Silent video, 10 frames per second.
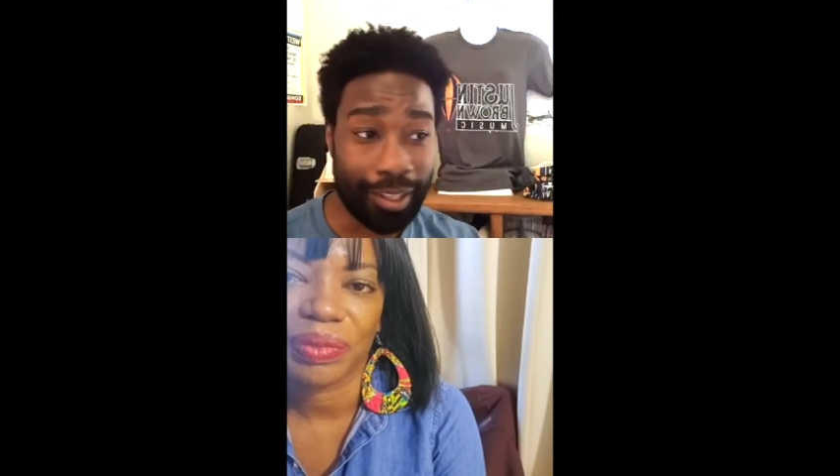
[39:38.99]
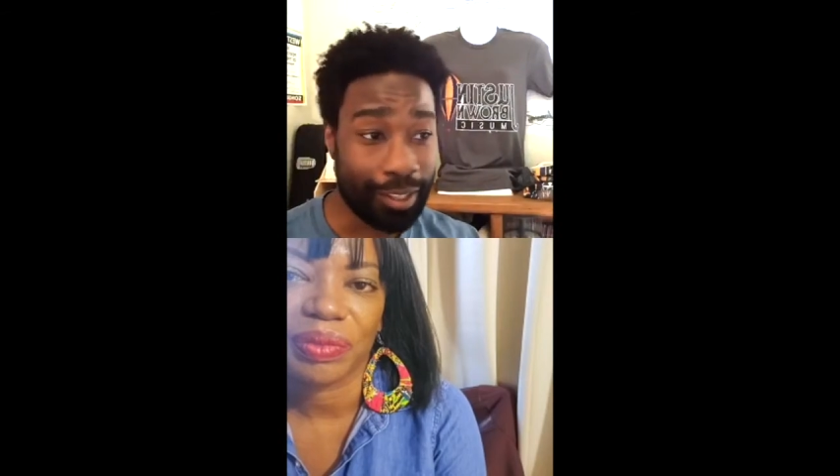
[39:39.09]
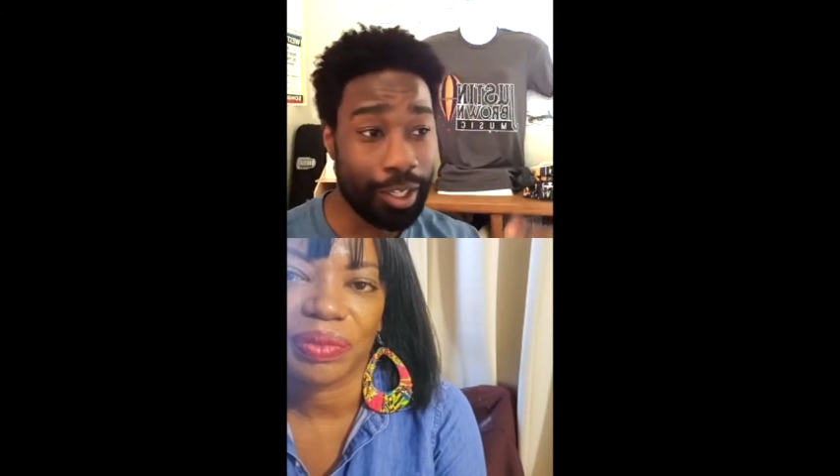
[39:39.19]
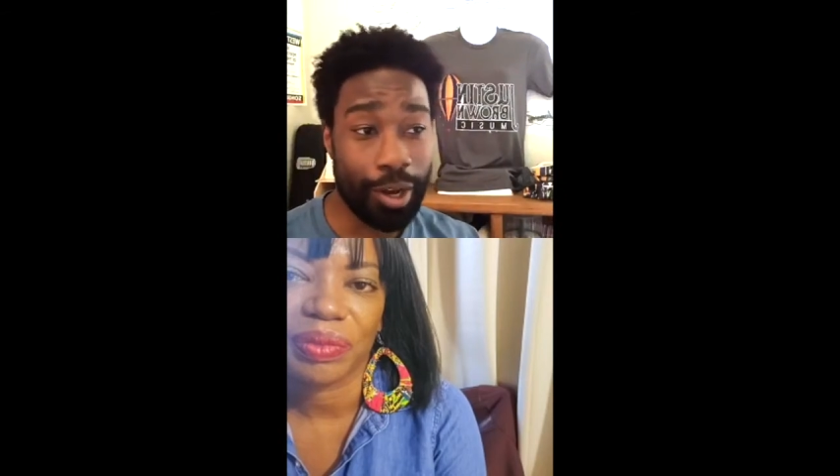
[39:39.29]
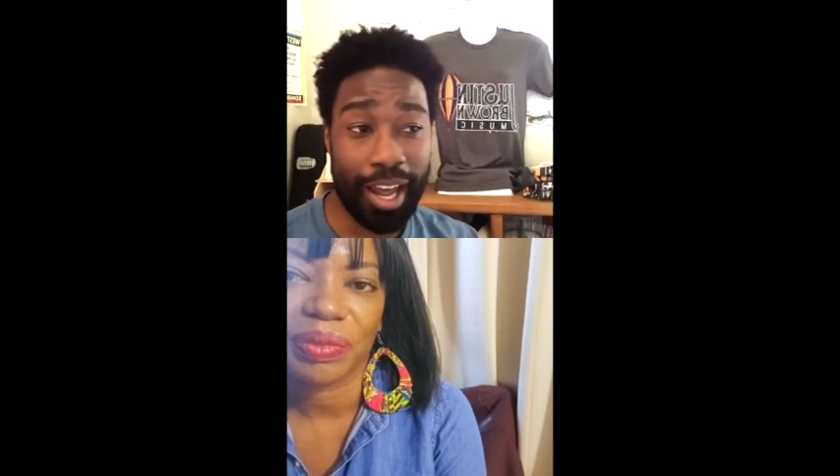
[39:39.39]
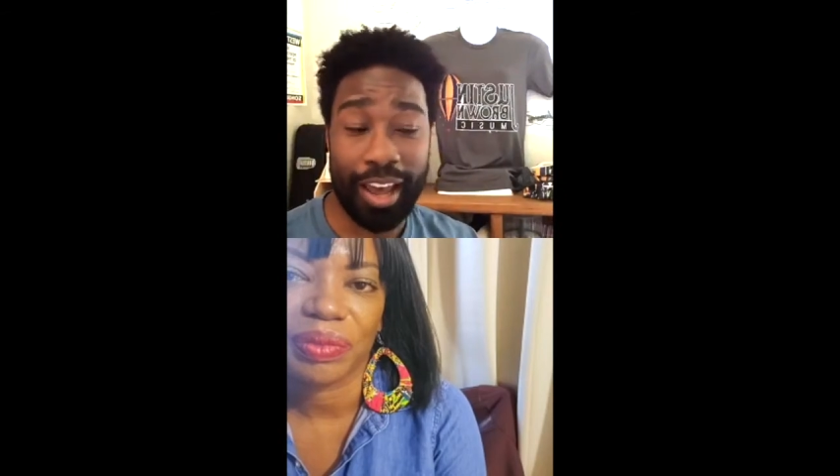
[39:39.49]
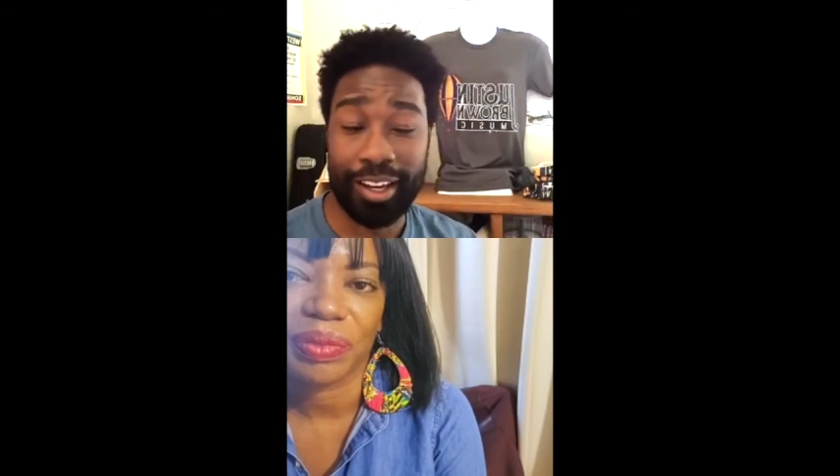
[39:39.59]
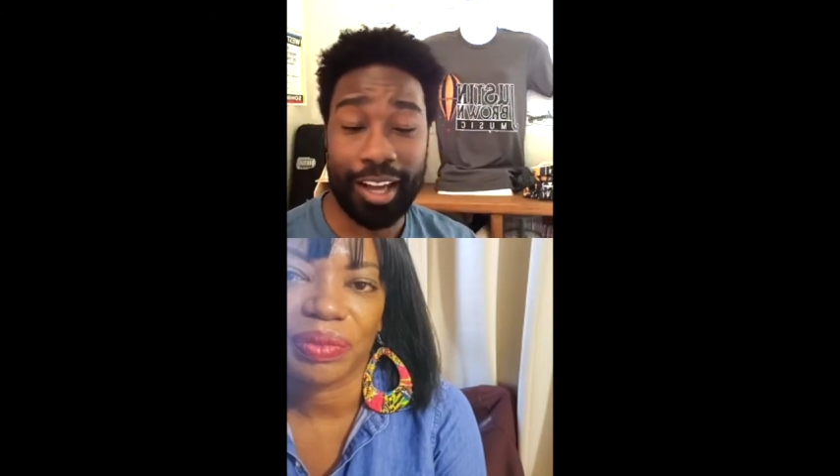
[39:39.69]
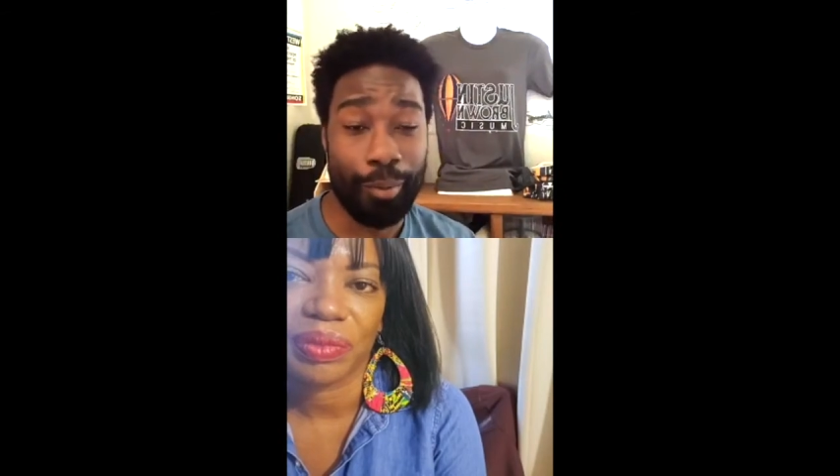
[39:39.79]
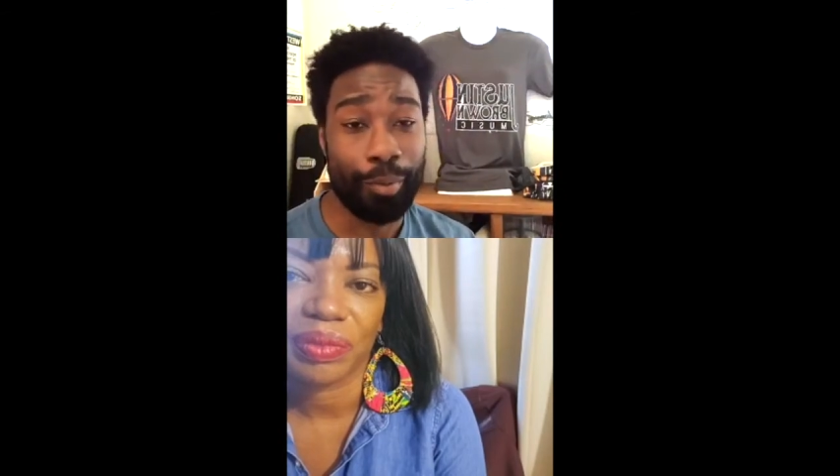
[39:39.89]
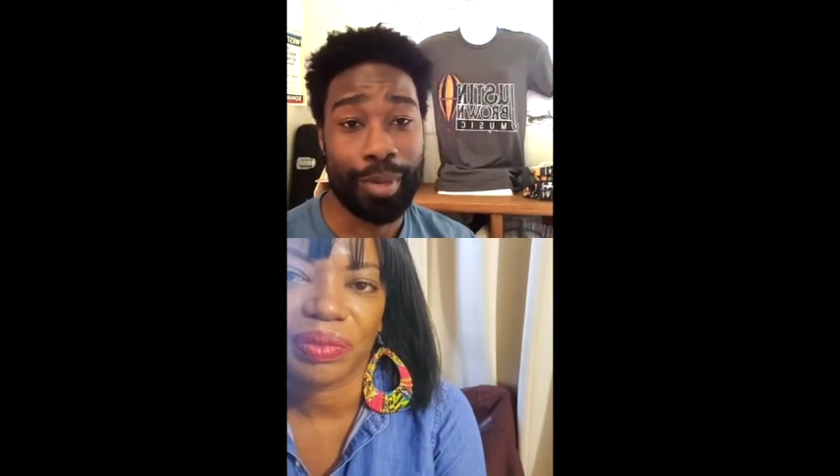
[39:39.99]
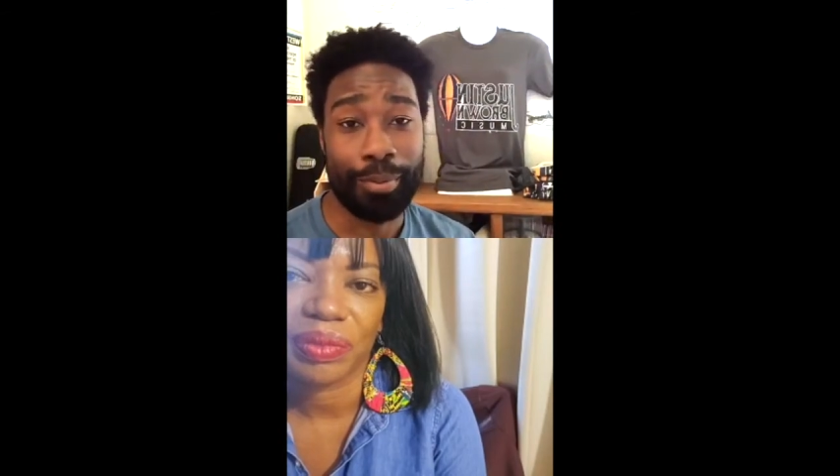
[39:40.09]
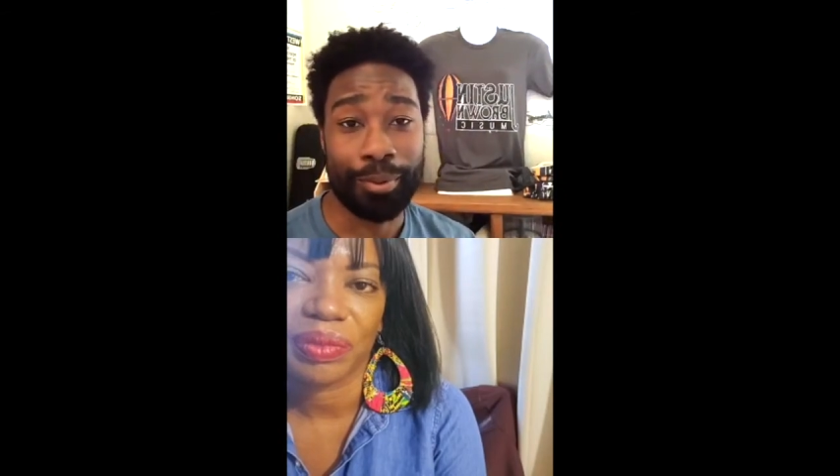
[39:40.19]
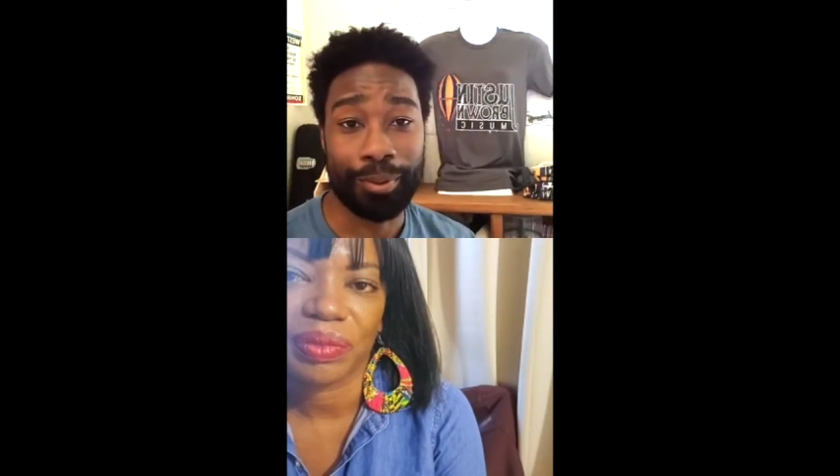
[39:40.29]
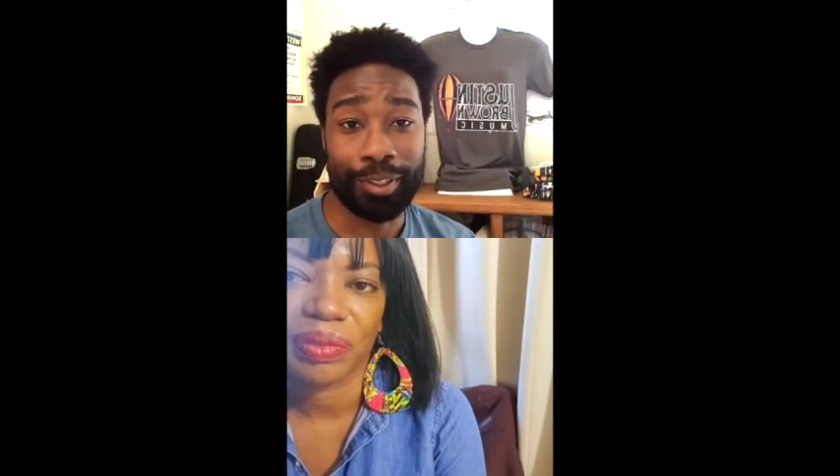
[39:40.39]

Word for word: uh, you know, I had a couple people,